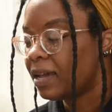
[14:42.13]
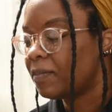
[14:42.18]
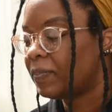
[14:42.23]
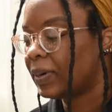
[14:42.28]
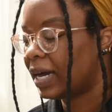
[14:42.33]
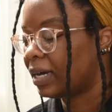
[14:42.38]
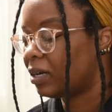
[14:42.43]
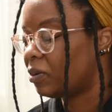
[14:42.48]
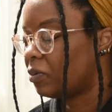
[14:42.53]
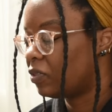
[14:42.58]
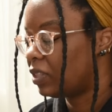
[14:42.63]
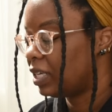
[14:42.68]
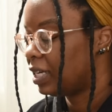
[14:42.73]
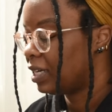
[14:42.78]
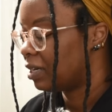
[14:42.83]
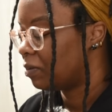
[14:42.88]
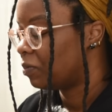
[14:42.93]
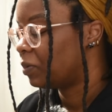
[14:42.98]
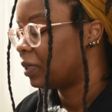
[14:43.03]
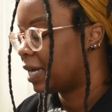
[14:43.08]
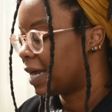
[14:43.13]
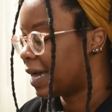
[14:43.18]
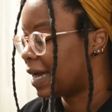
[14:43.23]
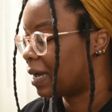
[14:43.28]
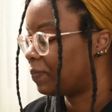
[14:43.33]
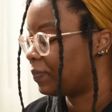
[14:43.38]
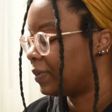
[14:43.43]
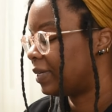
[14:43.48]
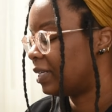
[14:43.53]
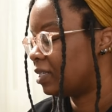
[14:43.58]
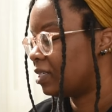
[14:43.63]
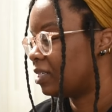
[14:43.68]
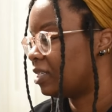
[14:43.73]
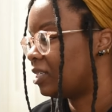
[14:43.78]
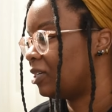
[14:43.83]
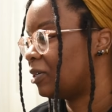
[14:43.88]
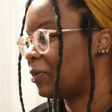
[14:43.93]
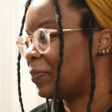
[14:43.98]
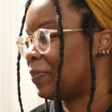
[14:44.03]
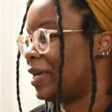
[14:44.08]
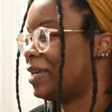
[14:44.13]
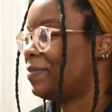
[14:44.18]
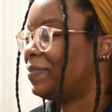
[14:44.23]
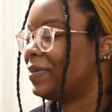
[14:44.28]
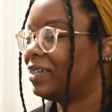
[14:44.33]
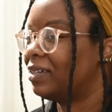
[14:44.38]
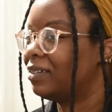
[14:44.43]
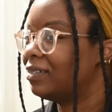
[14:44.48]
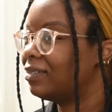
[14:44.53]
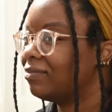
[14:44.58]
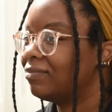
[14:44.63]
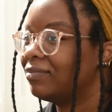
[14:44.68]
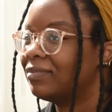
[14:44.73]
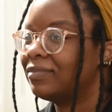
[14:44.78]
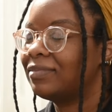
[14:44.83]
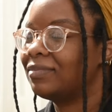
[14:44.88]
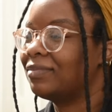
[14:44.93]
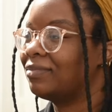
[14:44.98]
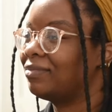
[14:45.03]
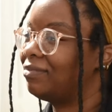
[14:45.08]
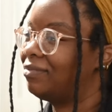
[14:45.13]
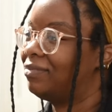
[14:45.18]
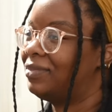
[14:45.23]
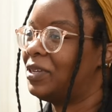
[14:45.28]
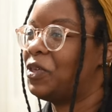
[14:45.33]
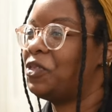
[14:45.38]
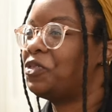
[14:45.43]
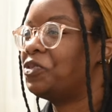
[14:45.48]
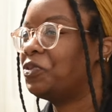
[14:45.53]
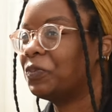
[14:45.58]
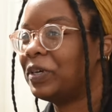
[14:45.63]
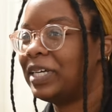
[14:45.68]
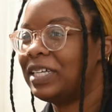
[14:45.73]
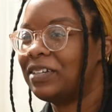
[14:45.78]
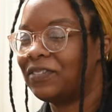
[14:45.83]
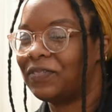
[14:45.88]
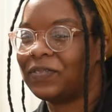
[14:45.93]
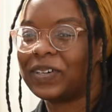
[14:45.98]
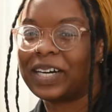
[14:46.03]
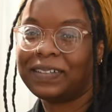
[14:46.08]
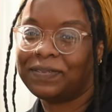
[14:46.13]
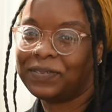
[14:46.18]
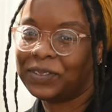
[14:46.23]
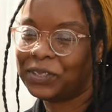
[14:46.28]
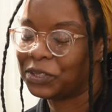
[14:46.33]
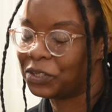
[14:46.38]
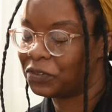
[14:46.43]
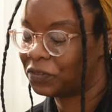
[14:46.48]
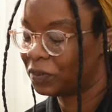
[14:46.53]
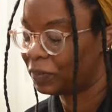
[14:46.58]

but I don't think it would happen until maybe 3 to 5 years